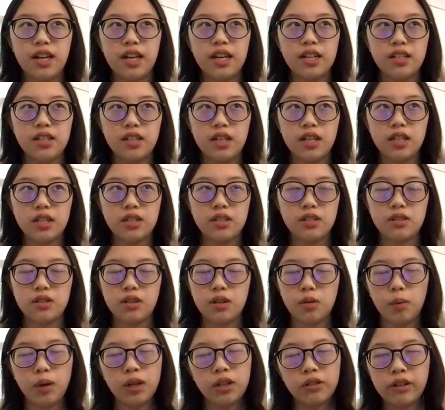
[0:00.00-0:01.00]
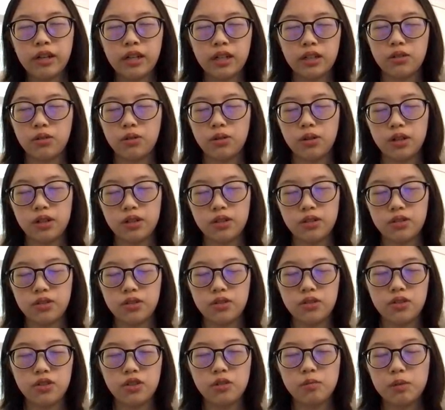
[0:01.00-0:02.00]
And it's a 1 credit course,
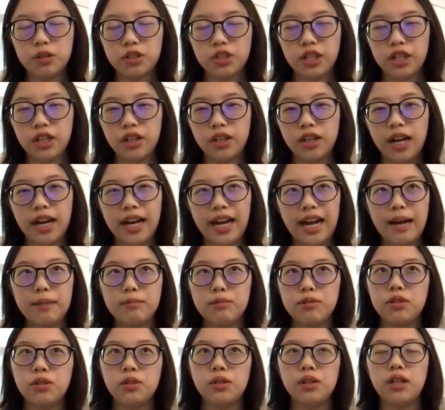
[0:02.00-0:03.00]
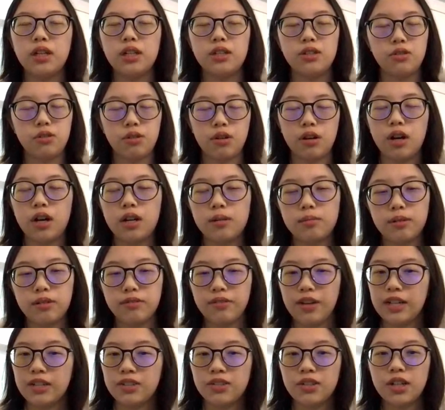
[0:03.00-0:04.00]
super chill. I absolutely adore our
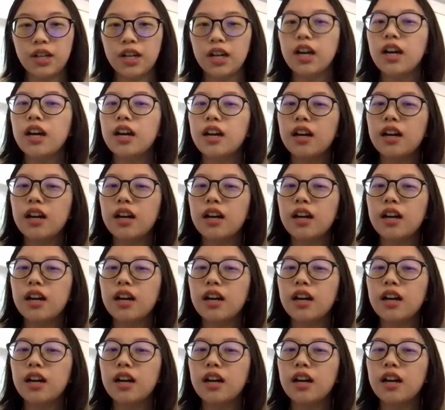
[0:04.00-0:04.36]
professor.